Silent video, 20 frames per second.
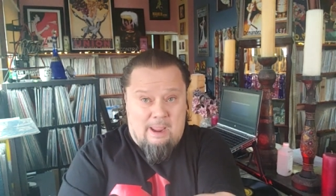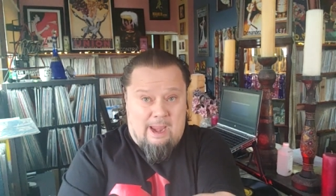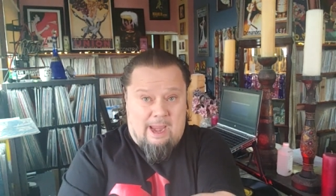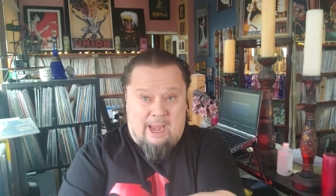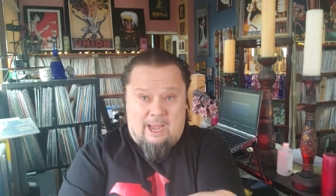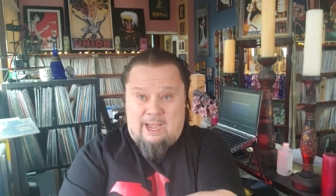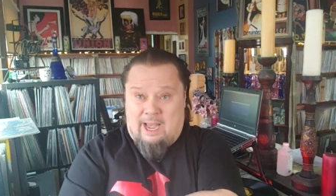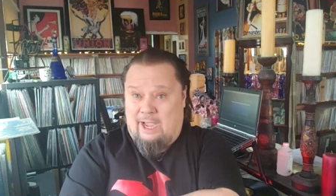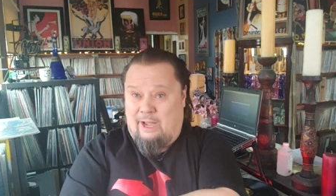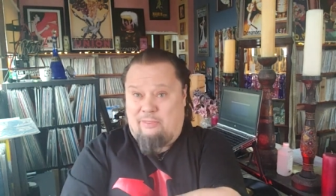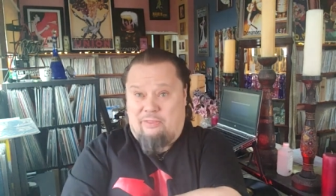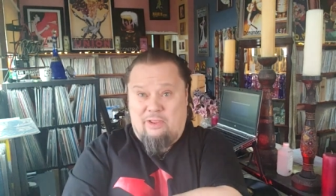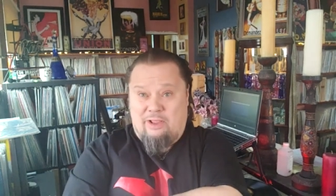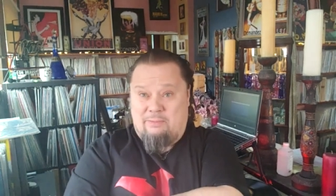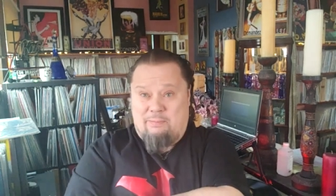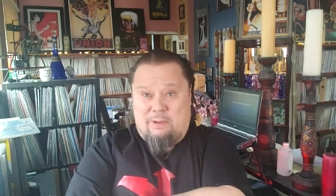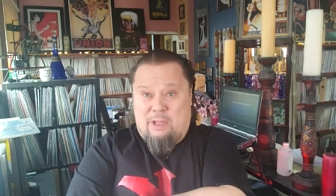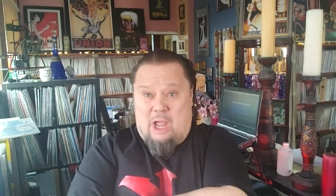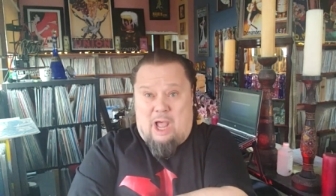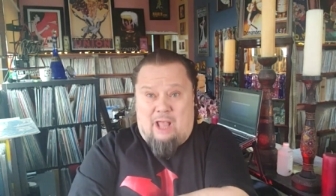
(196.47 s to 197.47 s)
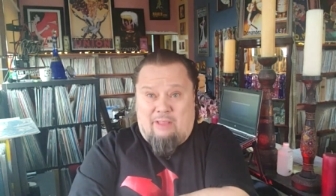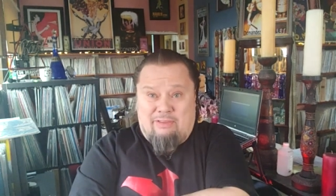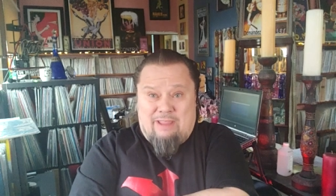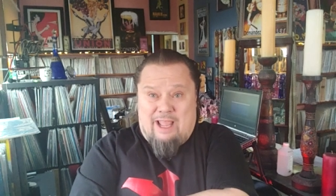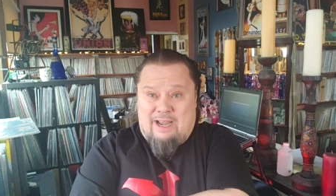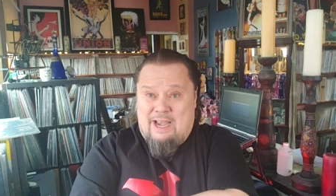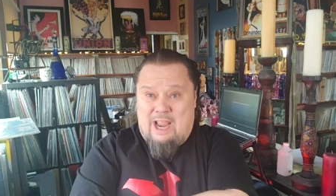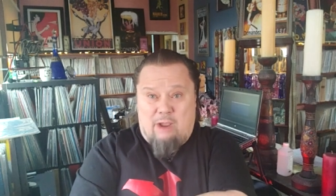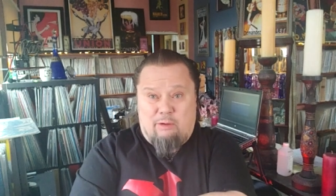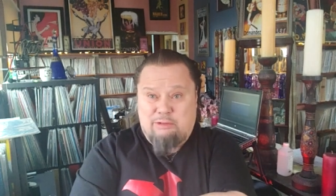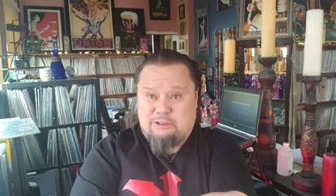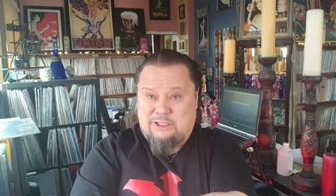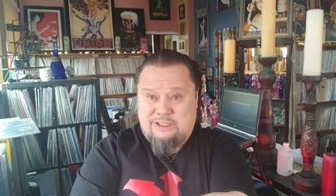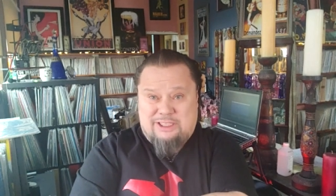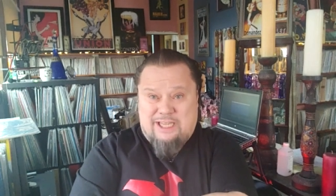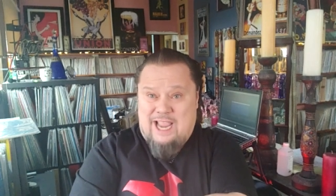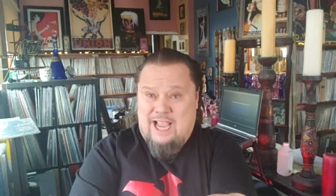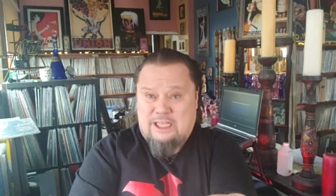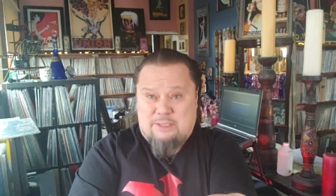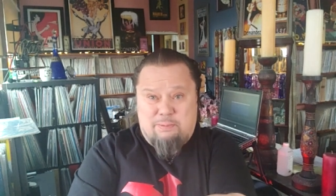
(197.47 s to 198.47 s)
And anything beyond that now is
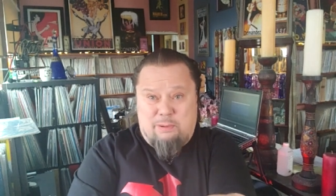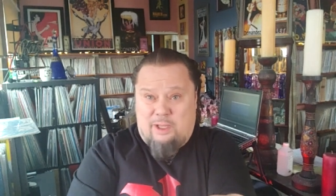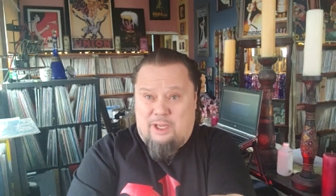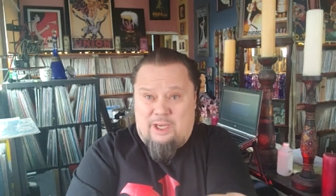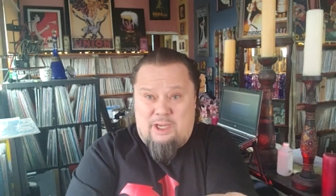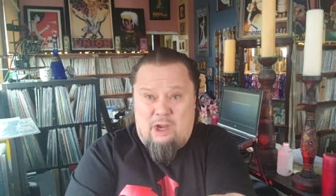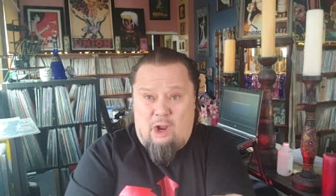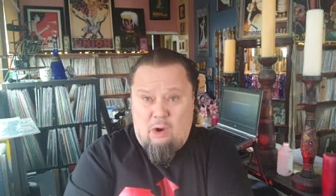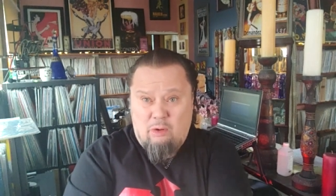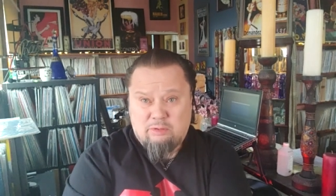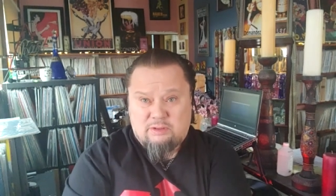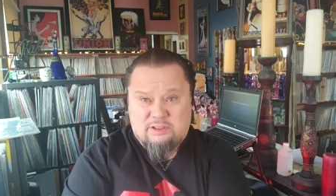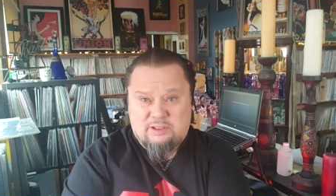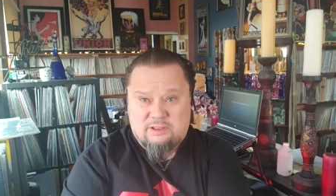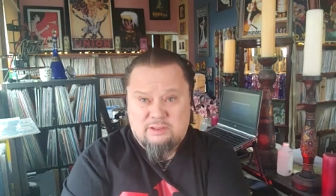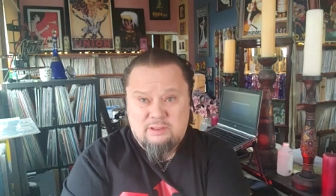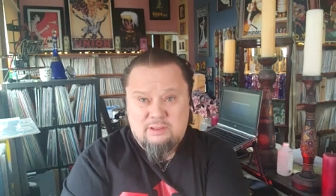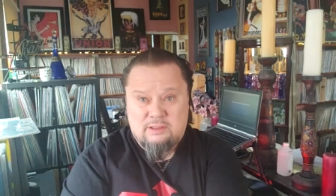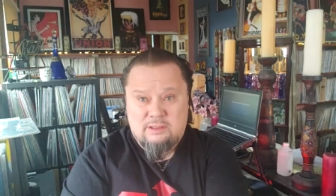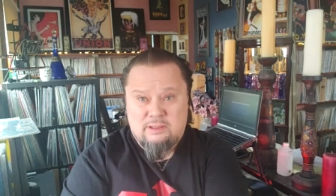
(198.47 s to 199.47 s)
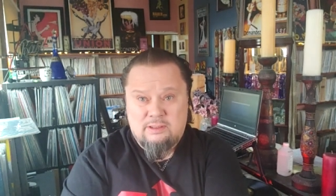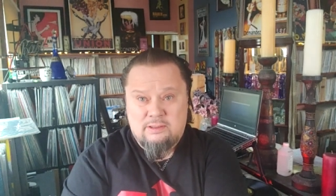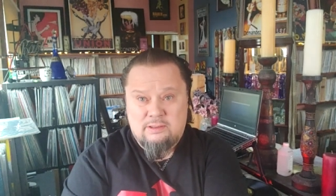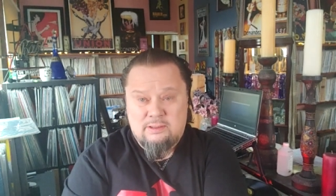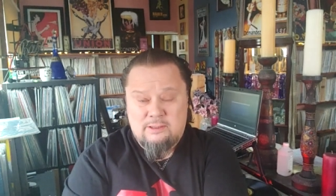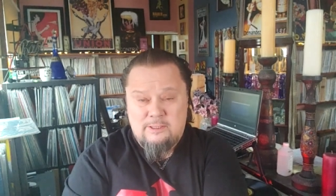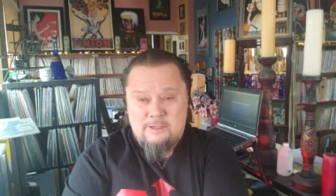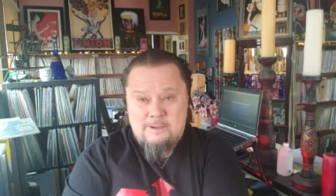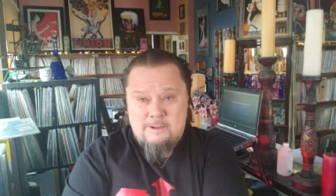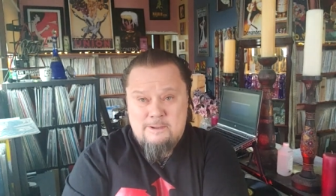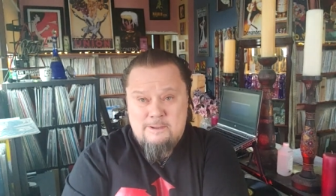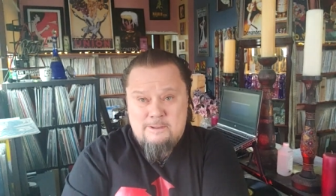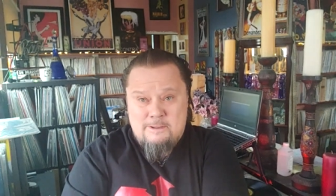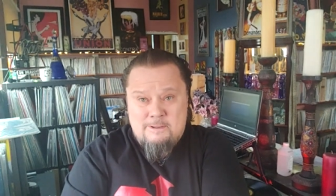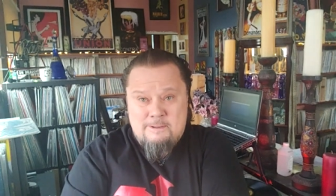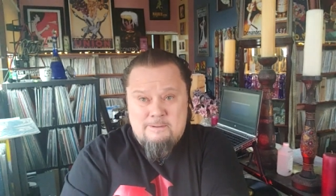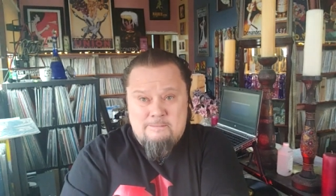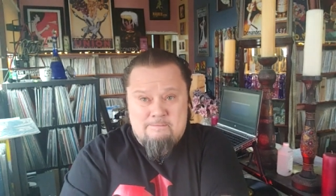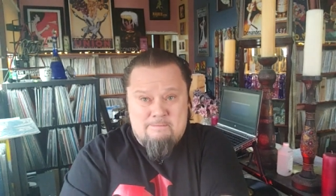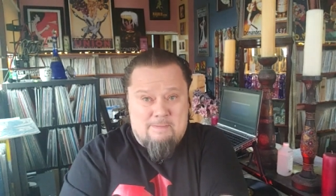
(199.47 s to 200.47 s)
just cats playing notes.
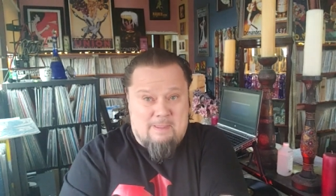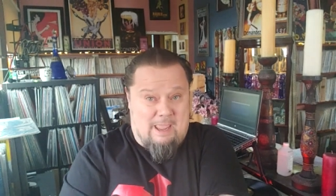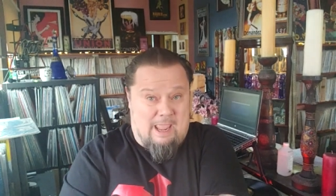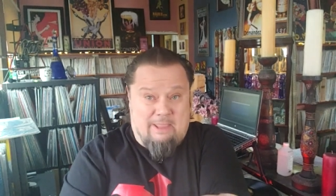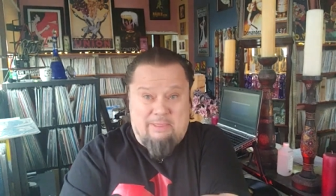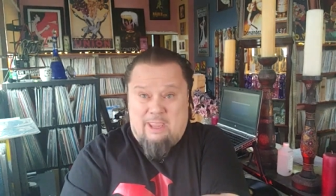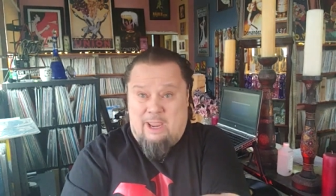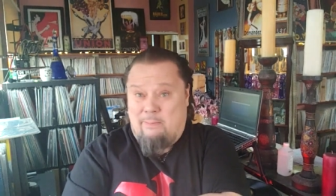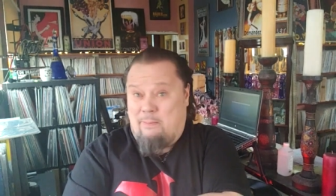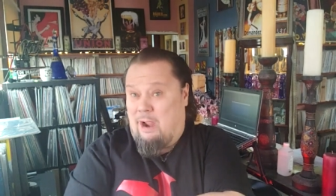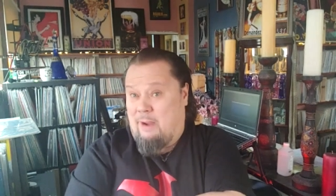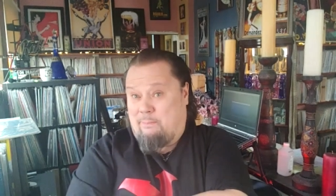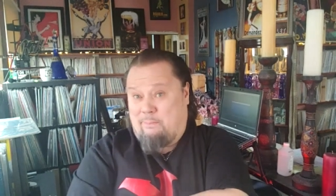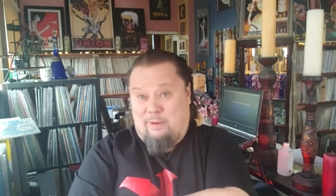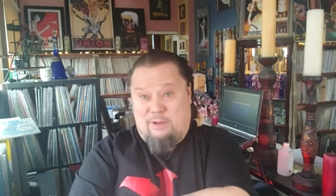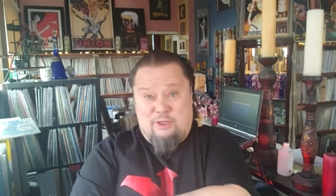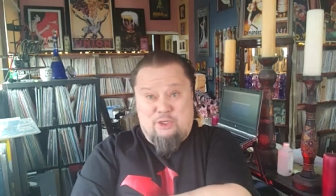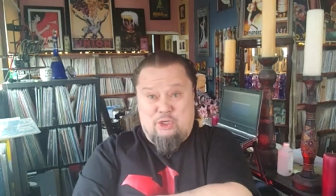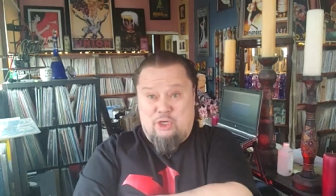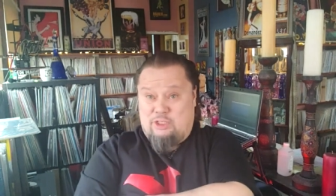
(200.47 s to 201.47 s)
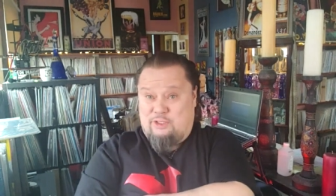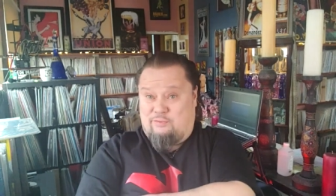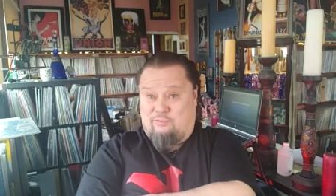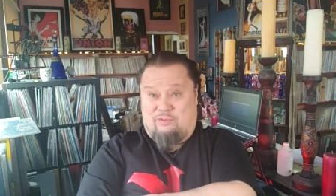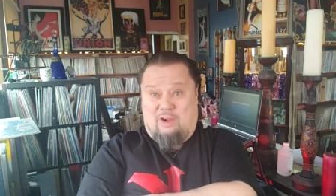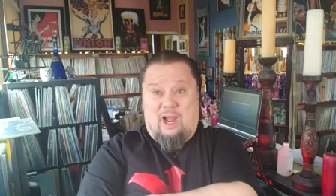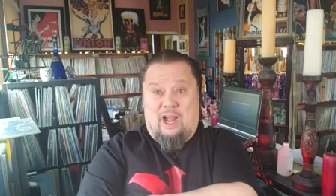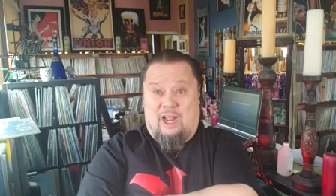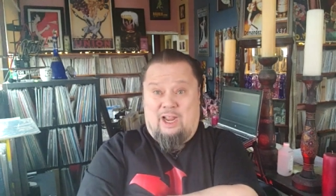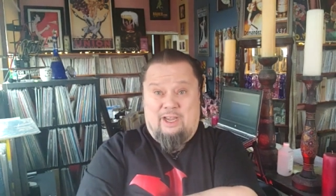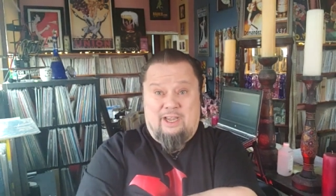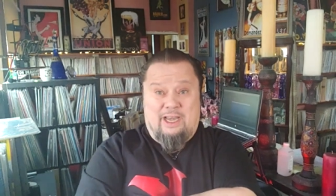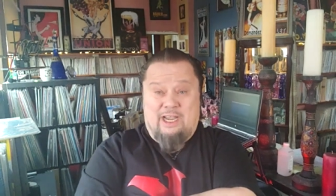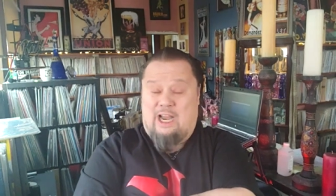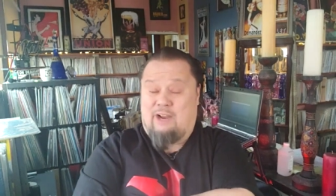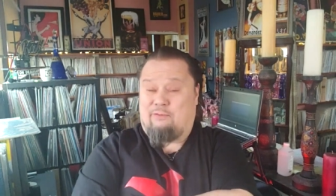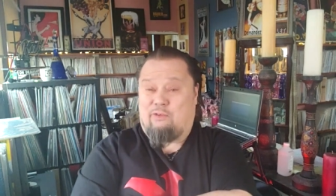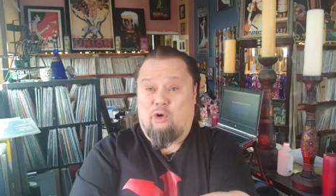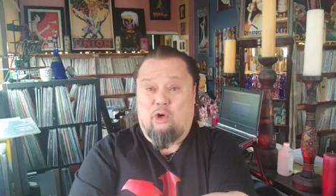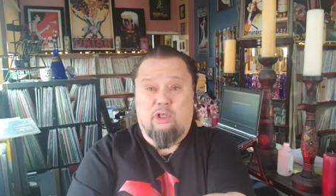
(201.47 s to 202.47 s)
And they might be just fine. And
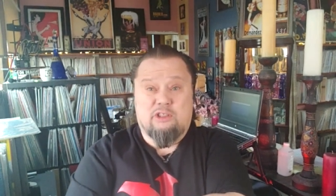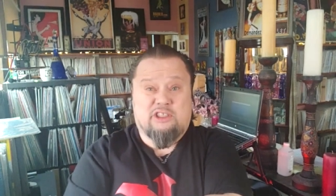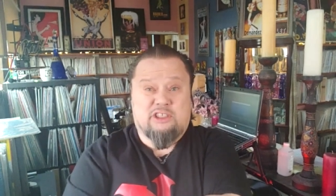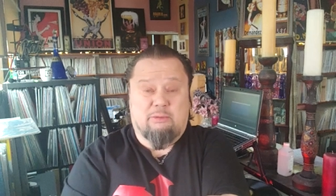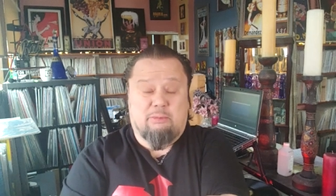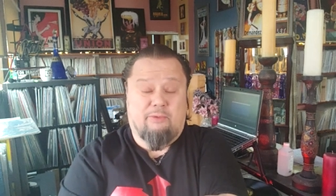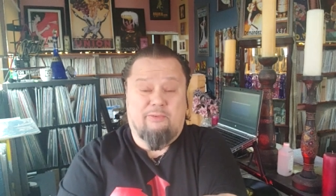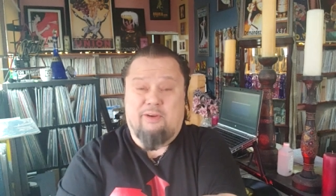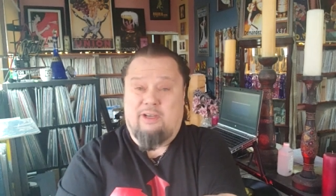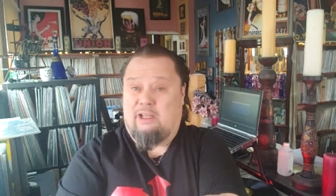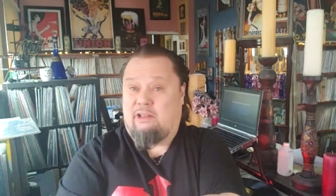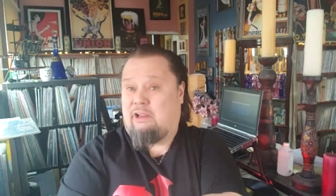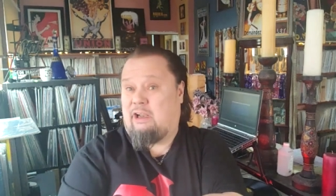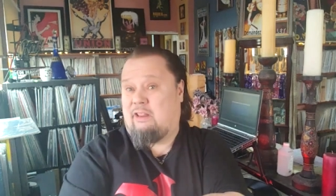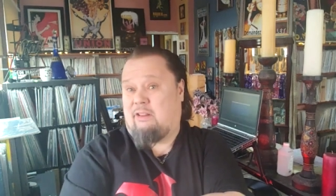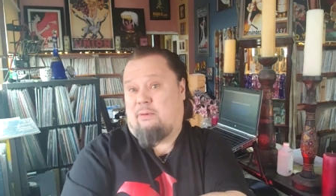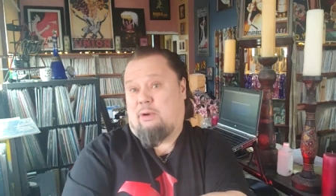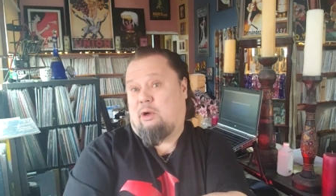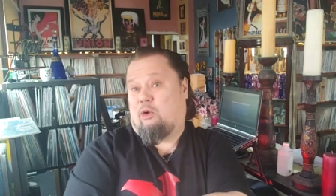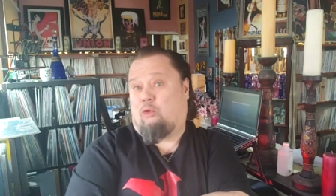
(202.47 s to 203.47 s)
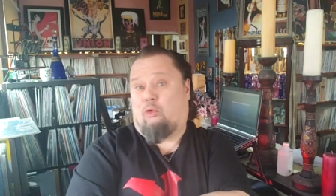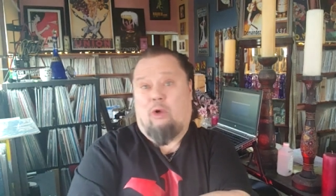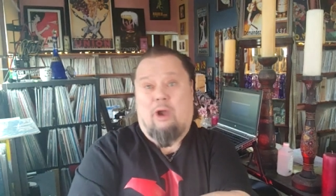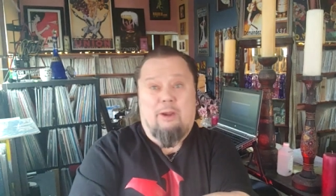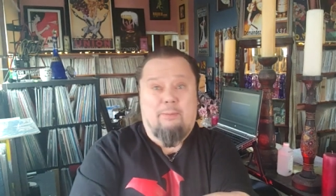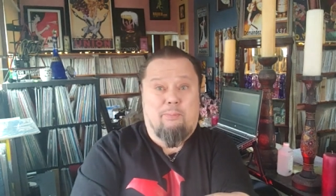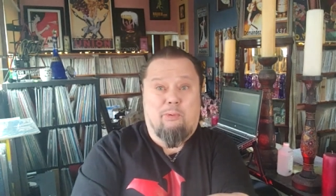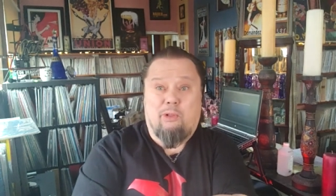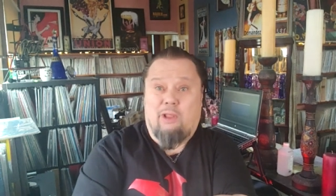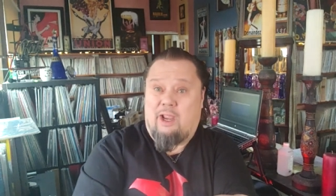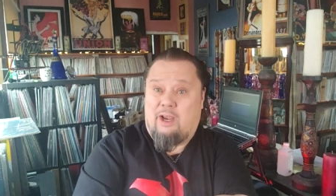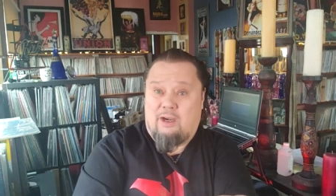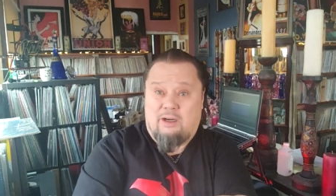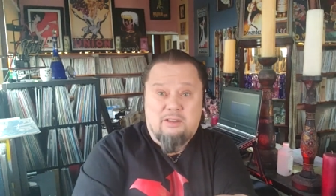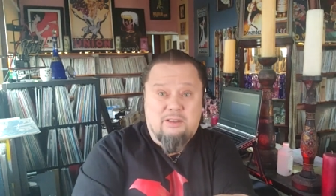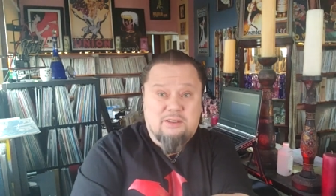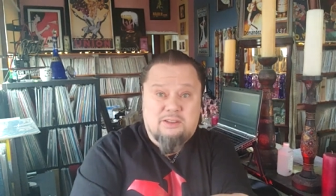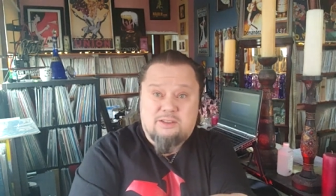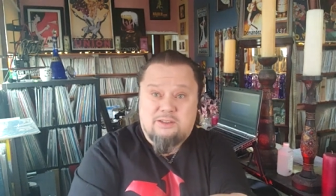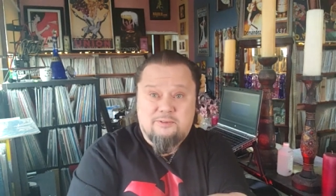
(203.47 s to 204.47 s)
I've heard some of it, and a lot of them are great
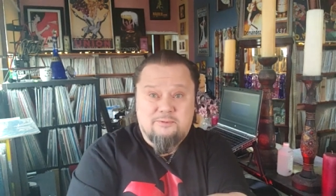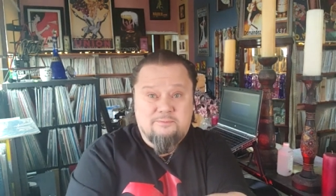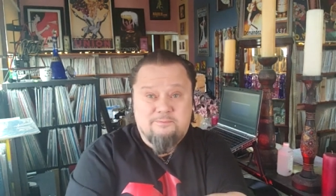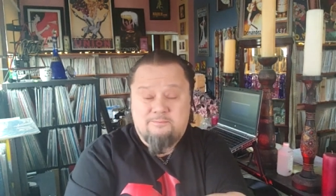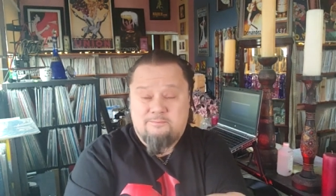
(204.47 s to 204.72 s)
players.